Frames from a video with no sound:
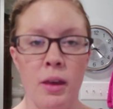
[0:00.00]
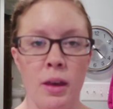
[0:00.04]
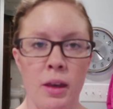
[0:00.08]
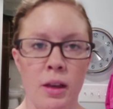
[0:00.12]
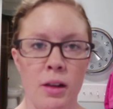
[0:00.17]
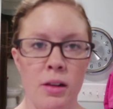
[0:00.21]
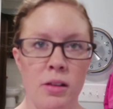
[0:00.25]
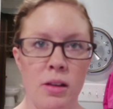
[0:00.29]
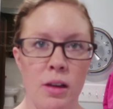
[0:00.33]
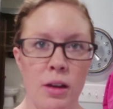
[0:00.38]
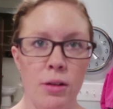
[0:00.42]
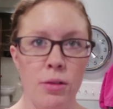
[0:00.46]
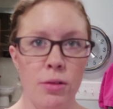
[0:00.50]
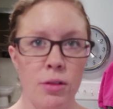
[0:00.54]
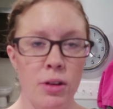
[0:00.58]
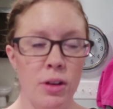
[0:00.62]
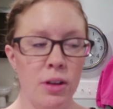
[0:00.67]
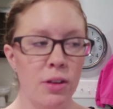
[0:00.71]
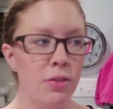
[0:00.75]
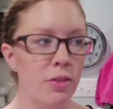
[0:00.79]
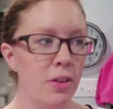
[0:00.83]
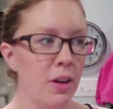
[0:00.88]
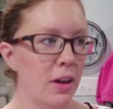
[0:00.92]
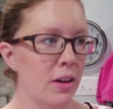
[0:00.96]
Kids ate
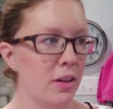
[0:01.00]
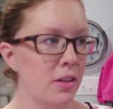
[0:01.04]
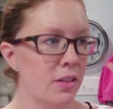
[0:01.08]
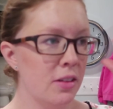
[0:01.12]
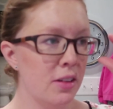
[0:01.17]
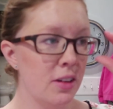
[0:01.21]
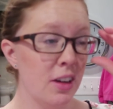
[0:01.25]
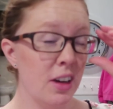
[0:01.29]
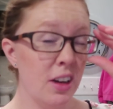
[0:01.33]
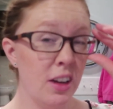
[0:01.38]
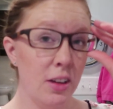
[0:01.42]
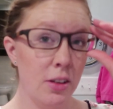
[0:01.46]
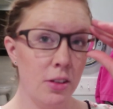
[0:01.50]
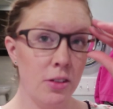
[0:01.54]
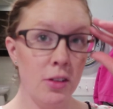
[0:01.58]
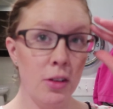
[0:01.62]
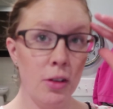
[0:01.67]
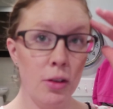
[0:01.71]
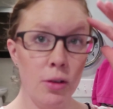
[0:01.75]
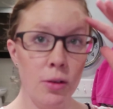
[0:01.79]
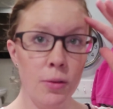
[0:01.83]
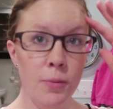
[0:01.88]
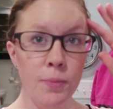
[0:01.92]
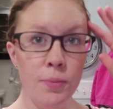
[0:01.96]
really fast today,
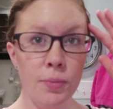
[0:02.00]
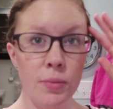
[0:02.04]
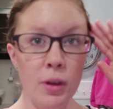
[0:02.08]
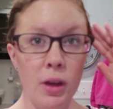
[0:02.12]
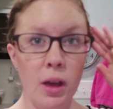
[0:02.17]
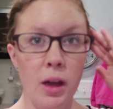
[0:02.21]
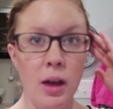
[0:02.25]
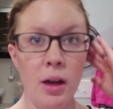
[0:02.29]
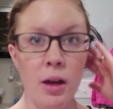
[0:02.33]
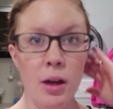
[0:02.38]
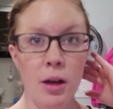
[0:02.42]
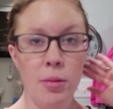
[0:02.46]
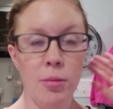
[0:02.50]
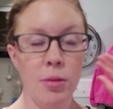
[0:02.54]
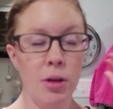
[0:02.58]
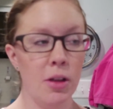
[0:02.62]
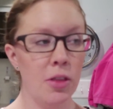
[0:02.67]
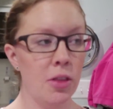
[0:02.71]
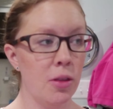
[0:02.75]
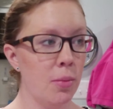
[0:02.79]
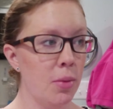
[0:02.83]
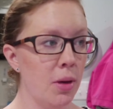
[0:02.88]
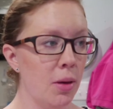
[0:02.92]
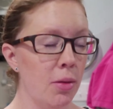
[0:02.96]
so um,
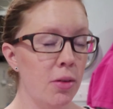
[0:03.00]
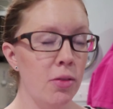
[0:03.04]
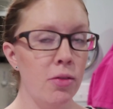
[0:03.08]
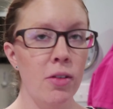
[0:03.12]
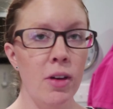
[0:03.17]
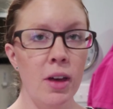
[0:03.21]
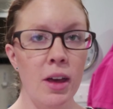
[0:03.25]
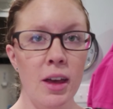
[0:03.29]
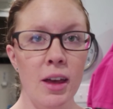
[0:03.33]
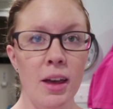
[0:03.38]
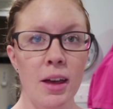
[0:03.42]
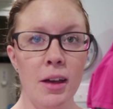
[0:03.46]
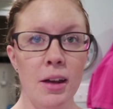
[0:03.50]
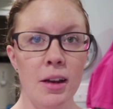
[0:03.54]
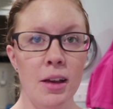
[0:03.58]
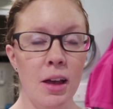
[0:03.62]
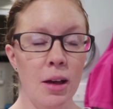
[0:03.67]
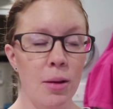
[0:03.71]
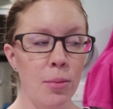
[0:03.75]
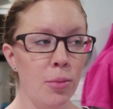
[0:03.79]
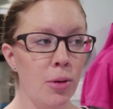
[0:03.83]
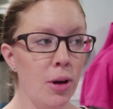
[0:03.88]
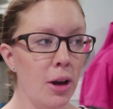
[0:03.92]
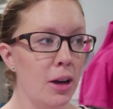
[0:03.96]
got the baby fed,
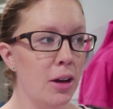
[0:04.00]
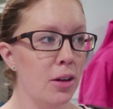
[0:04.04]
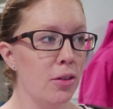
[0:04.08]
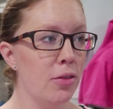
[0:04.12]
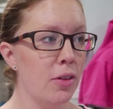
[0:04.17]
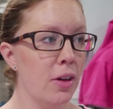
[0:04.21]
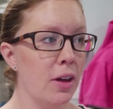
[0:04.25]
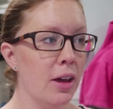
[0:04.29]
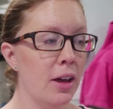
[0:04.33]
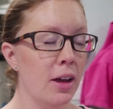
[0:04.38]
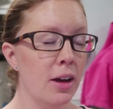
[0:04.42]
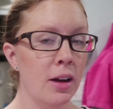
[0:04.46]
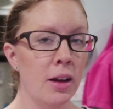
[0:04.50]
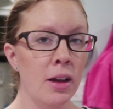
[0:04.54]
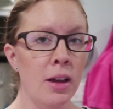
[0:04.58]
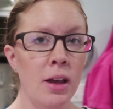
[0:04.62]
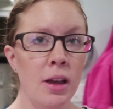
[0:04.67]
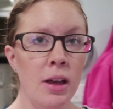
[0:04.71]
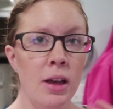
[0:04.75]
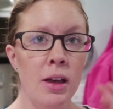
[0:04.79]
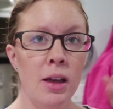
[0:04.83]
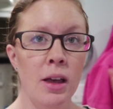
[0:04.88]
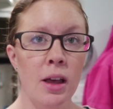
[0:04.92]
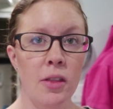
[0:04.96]
got Bryony fed,
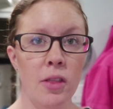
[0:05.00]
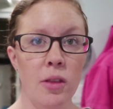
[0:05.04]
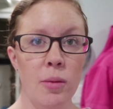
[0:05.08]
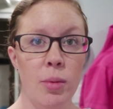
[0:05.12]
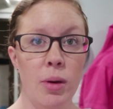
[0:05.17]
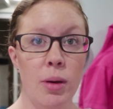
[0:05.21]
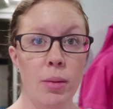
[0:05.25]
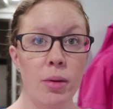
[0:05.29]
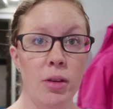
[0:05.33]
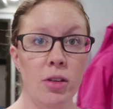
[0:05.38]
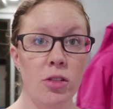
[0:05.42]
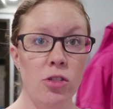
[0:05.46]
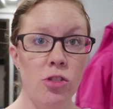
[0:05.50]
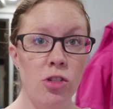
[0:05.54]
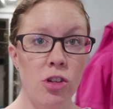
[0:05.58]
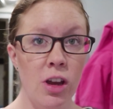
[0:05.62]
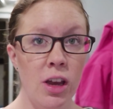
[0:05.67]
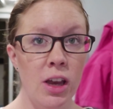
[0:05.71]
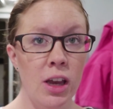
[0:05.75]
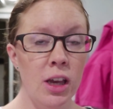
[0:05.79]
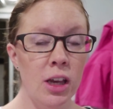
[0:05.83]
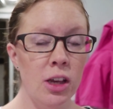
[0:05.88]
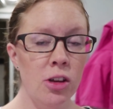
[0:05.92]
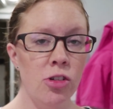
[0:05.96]
got the babies
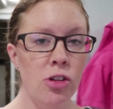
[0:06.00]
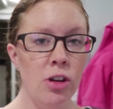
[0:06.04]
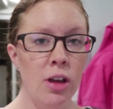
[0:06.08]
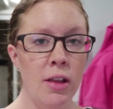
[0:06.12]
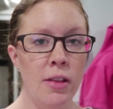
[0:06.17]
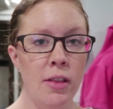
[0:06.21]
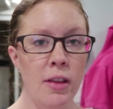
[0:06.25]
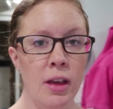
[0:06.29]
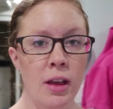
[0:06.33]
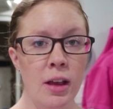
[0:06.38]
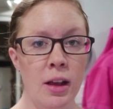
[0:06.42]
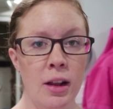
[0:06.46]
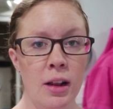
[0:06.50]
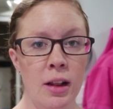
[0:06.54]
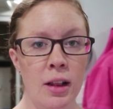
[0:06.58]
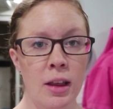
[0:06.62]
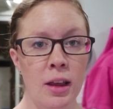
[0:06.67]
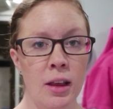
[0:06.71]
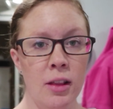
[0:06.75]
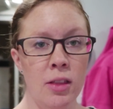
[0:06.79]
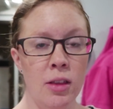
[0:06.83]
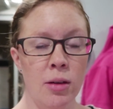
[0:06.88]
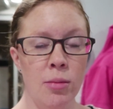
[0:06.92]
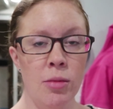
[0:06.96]
changed, and then
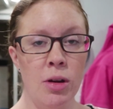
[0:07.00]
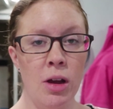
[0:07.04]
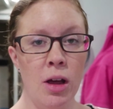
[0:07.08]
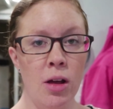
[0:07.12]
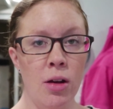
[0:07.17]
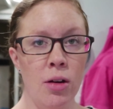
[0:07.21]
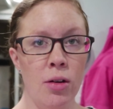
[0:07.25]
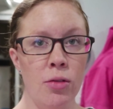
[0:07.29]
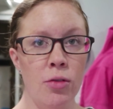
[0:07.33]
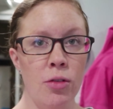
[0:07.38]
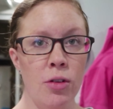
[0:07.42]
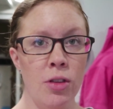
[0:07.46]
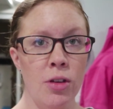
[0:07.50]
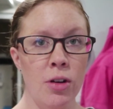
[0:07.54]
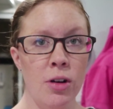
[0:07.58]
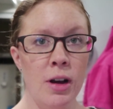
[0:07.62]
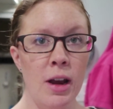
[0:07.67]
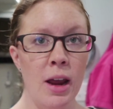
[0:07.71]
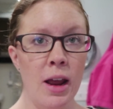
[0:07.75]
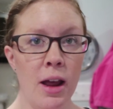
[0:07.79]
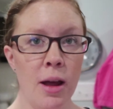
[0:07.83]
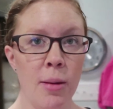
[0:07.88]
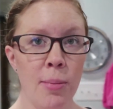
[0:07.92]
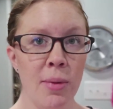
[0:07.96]
laid them down for their
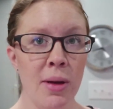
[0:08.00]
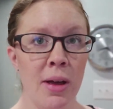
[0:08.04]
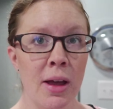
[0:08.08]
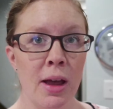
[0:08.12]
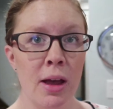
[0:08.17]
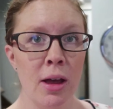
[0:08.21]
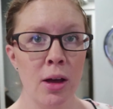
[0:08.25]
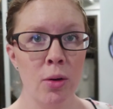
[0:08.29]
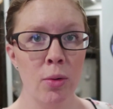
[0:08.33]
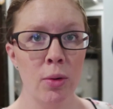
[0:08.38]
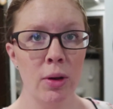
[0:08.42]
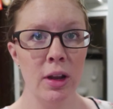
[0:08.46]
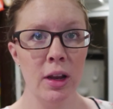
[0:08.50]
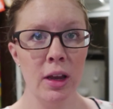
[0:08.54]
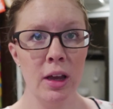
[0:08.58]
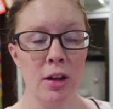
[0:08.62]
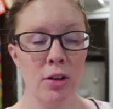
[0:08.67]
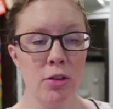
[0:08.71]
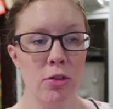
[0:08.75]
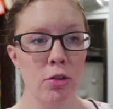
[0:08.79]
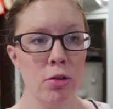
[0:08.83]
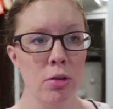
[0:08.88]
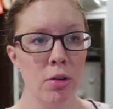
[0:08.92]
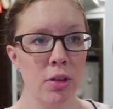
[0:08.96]
nap, waiting
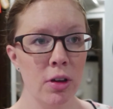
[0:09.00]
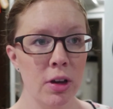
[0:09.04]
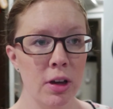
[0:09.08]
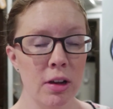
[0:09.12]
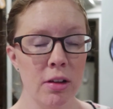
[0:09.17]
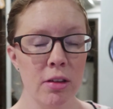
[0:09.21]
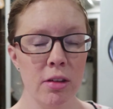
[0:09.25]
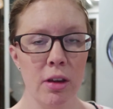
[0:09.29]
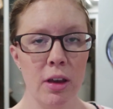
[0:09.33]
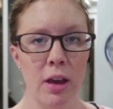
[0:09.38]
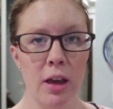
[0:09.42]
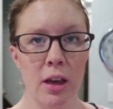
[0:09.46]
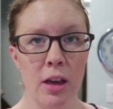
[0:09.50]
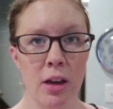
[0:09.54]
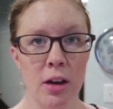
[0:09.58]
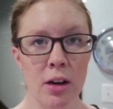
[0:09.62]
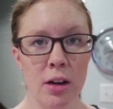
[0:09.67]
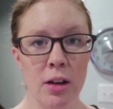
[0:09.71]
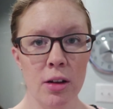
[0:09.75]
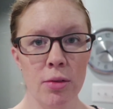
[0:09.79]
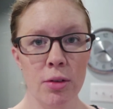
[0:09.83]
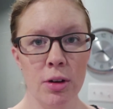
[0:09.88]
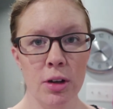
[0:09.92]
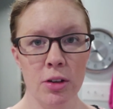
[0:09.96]
on two other kids to get here,
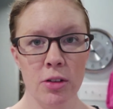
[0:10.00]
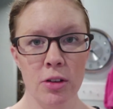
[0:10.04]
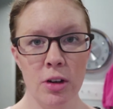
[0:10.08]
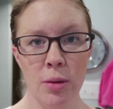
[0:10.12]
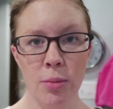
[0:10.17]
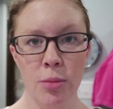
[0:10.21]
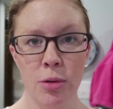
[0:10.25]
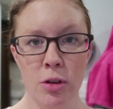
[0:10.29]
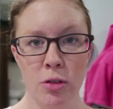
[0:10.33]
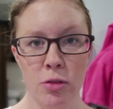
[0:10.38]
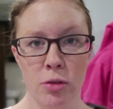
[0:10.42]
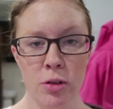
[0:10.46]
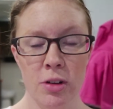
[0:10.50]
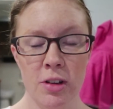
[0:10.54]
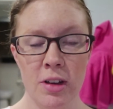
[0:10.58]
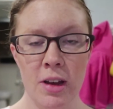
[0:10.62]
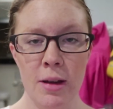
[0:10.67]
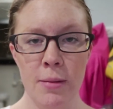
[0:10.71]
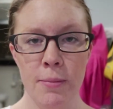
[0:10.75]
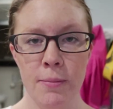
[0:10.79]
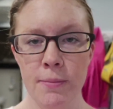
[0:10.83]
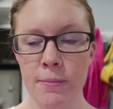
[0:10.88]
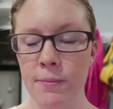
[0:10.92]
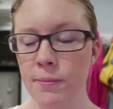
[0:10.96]
and then we're gonna start preschool
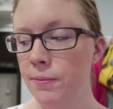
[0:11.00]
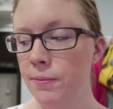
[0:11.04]
time.